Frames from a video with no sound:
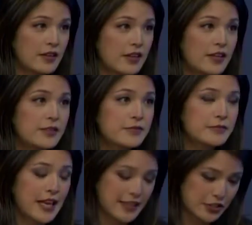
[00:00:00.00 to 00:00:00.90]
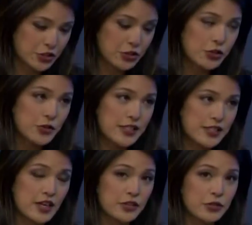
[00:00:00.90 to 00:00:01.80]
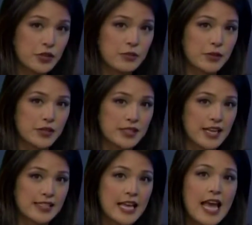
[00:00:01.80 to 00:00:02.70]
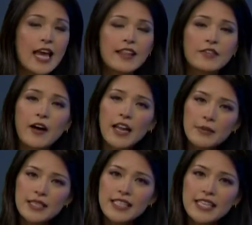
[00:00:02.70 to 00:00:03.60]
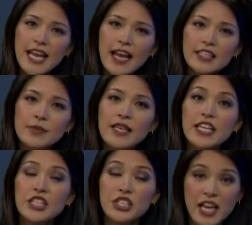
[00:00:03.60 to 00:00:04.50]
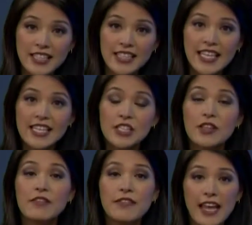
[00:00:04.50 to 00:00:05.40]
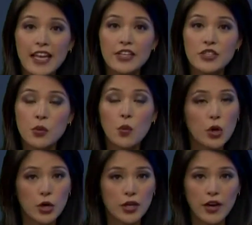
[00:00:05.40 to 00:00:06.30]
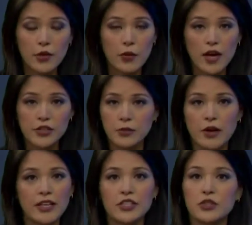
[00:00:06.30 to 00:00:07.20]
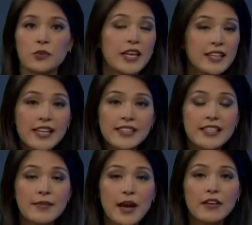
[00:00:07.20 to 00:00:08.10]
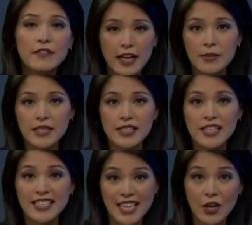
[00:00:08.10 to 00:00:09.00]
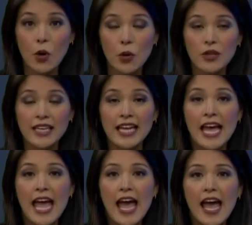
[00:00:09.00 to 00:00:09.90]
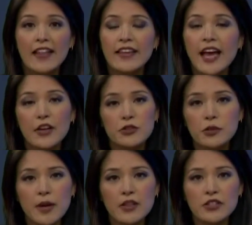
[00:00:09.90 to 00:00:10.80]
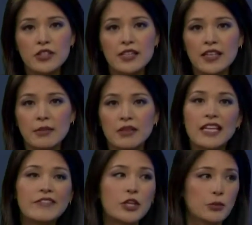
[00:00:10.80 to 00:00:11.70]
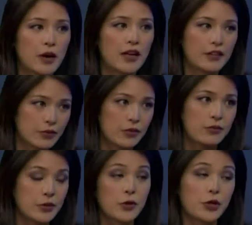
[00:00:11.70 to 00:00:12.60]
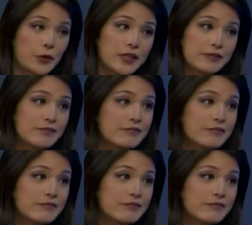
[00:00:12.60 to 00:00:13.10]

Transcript: C in it. Yeah, that's true, Tracy. Dr. Greenberg says that vitamin C has to be injected into the vein to work. Otherwise, your body just regulates the amount of vitamin C you take orally, and the extra amounts just end up leaving your body through your urine.